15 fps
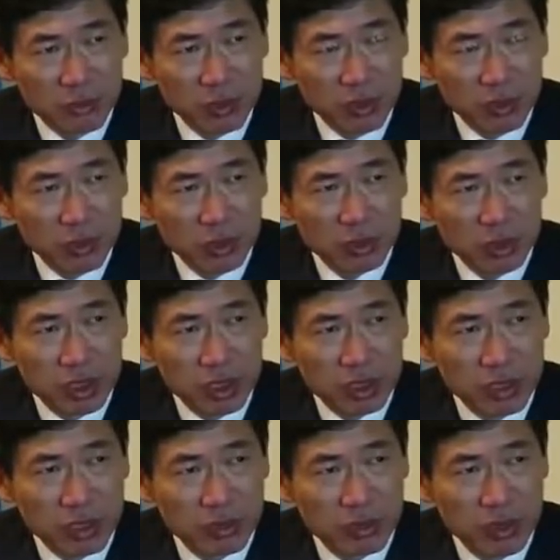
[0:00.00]
but we also get
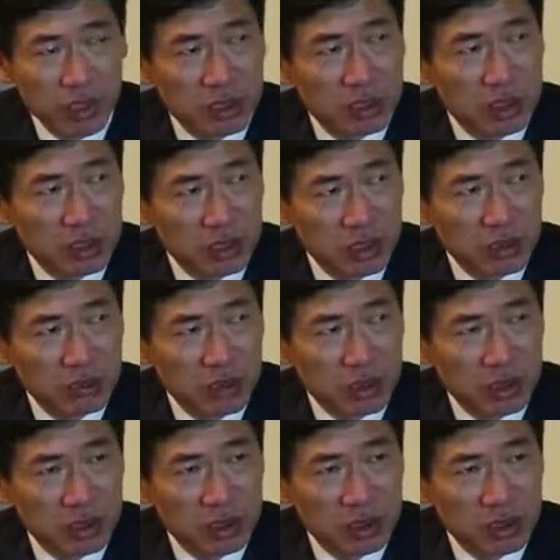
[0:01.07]
the complexities of
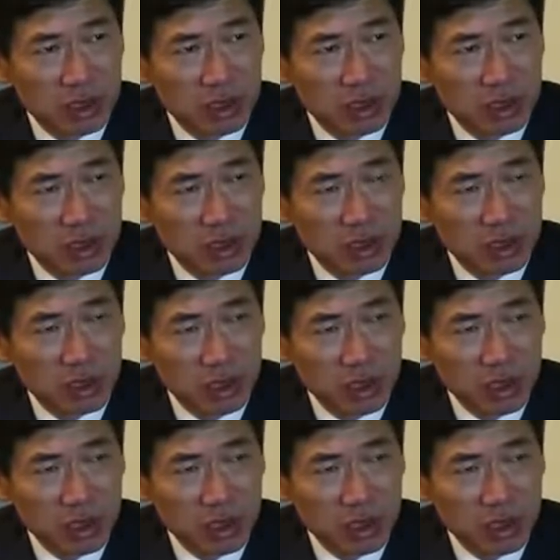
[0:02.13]
this and